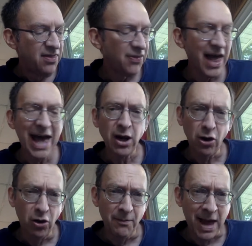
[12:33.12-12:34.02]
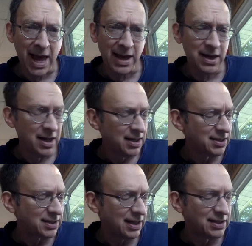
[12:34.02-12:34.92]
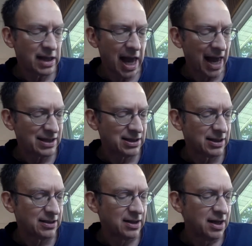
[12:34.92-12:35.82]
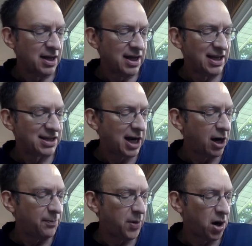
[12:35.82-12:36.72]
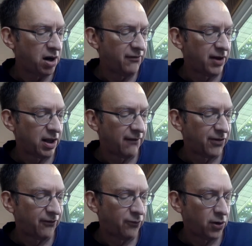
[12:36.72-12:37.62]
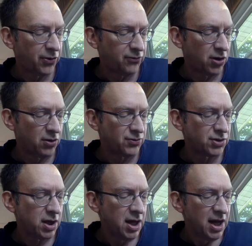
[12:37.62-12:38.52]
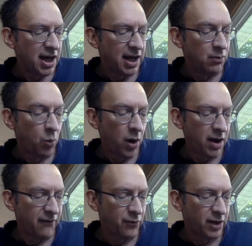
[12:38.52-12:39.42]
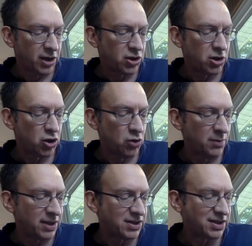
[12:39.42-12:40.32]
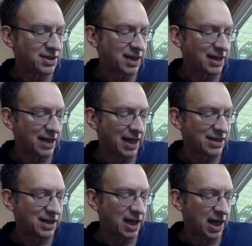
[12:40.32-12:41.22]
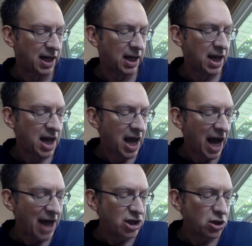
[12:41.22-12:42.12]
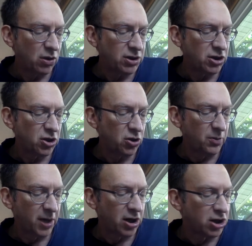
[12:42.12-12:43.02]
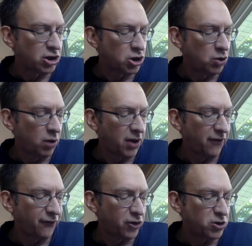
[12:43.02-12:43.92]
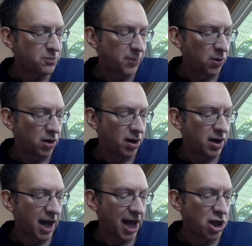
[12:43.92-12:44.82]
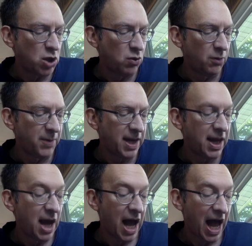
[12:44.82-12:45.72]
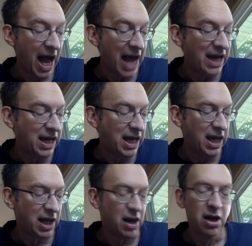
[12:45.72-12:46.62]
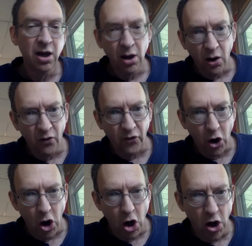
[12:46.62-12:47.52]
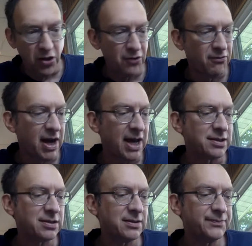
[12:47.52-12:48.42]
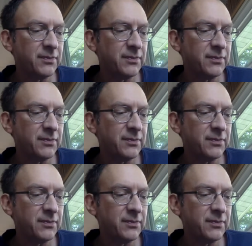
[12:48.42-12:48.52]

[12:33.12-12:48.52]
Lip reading: That, O man, said Aslan, is Cair Paravel of the Four Thrones, in one of which you must sit as king. I show it to you because you are the firstborn, and you will be high king over all the rest.